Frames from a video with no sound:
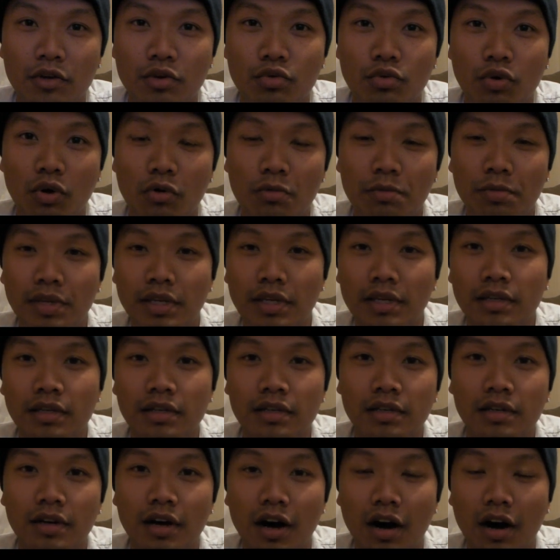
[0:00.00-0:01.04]
groping
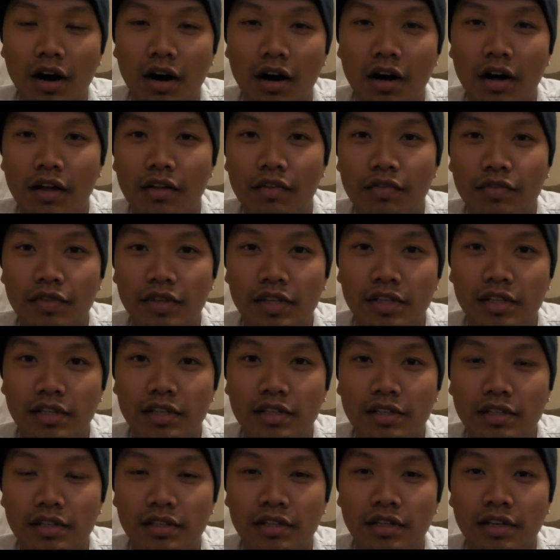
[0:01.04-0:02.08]
on
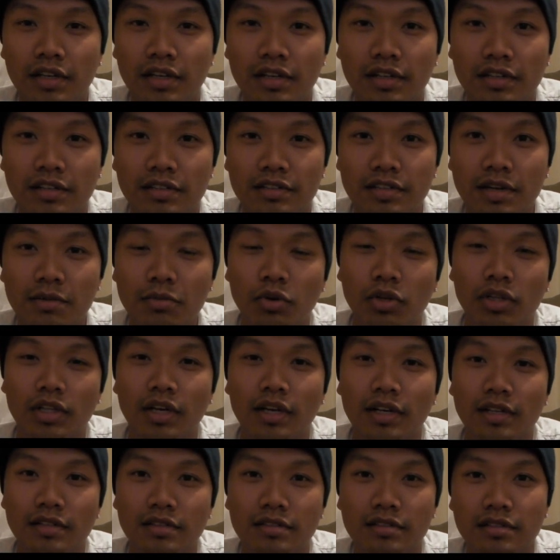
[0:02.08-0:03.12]
the subway
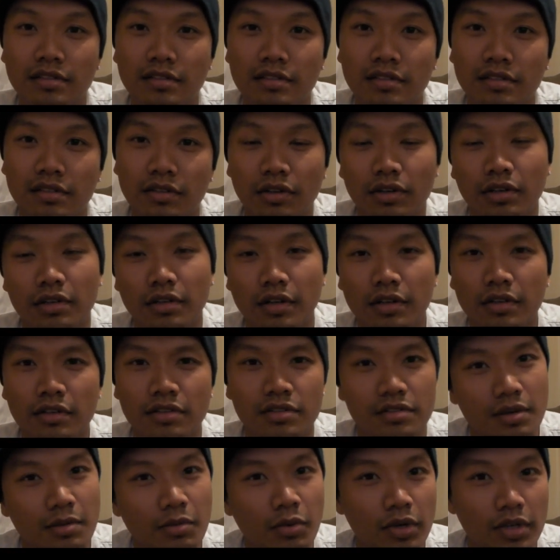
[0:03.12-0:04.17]
lines, or on the
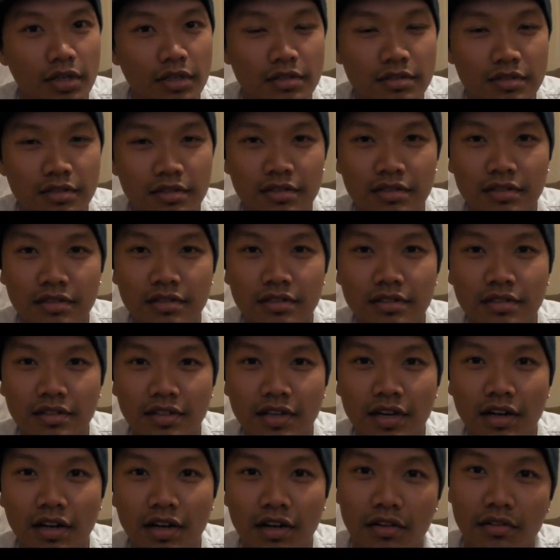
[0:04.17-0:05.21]
subways,
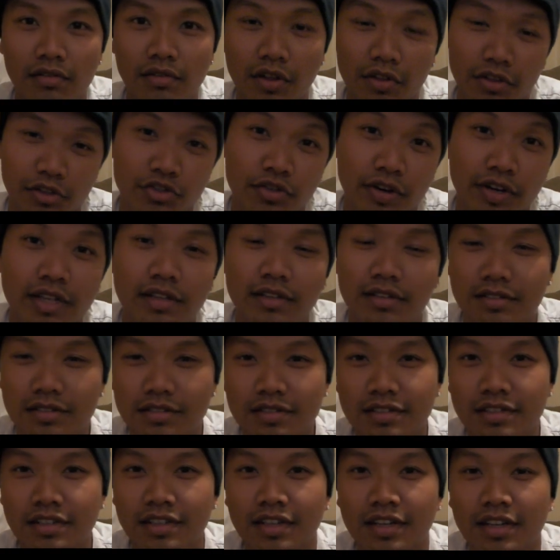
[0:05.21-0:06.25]
uh, on, the
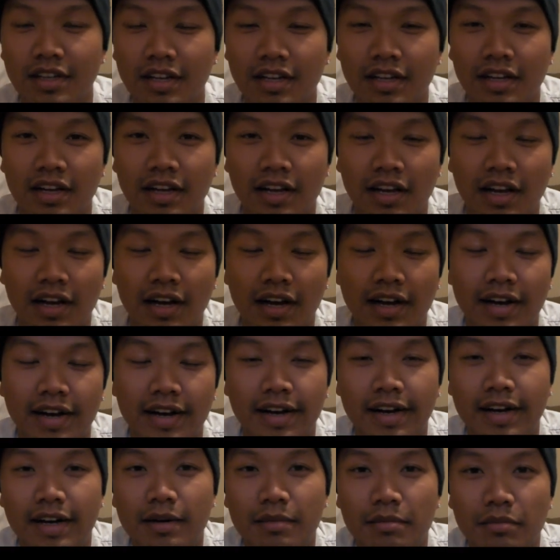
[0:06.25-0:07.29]
trains.
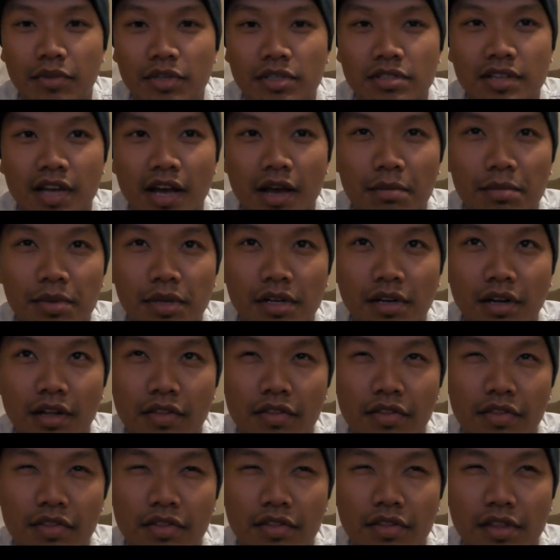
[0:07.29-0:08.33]
Um, this happened
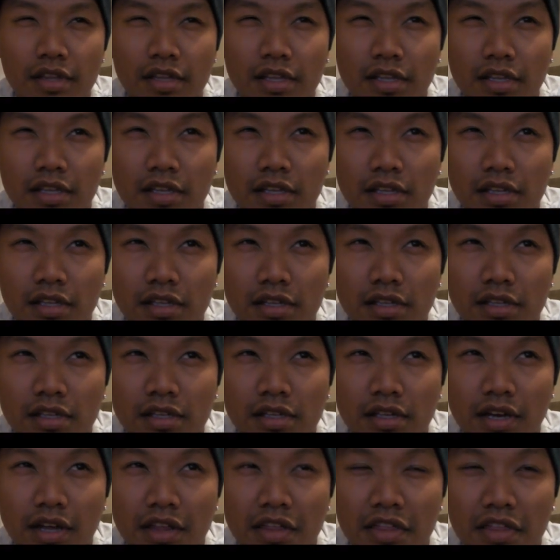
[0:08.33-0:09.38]
on the,
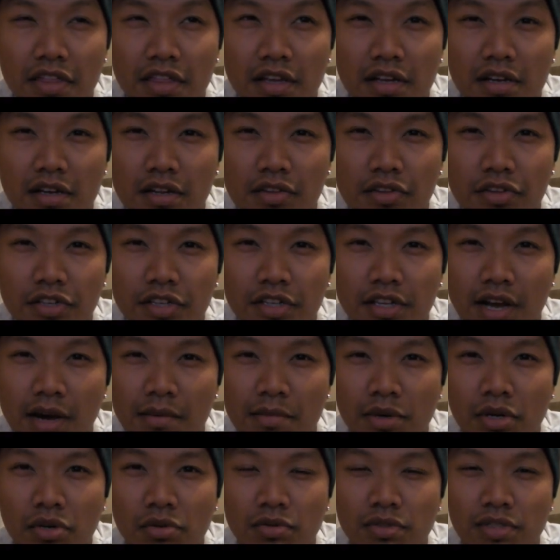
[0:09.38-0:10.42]
I think on the
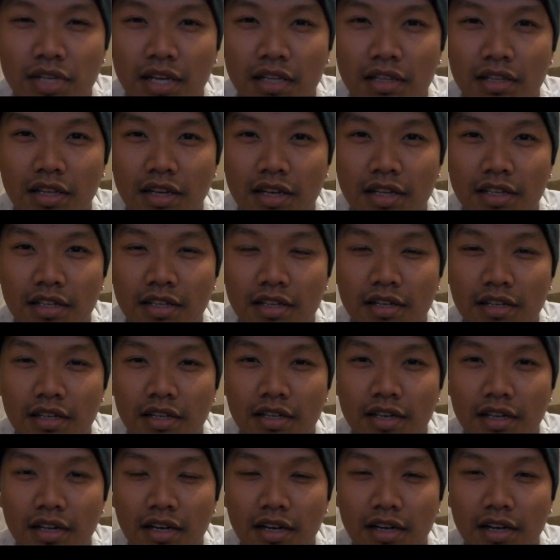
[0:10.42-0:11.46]
Yamanote line
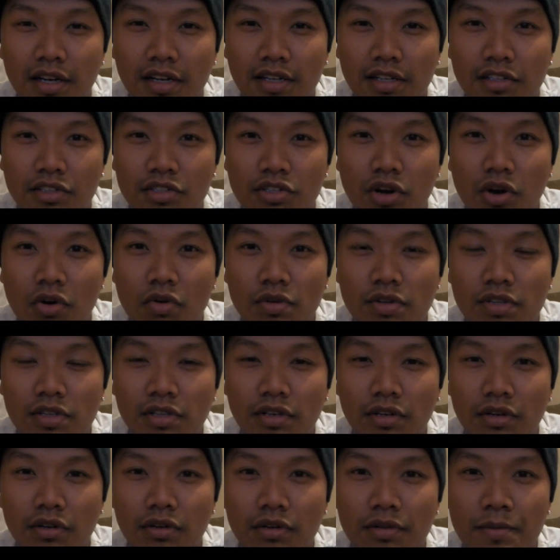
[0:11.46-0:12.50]
uh, in
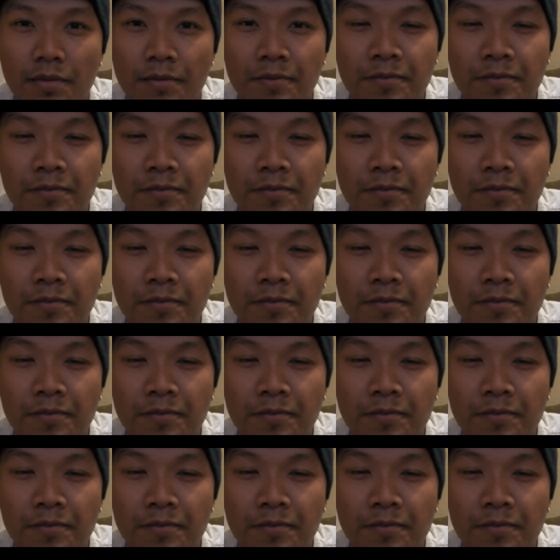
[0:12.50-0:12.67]
Tokyo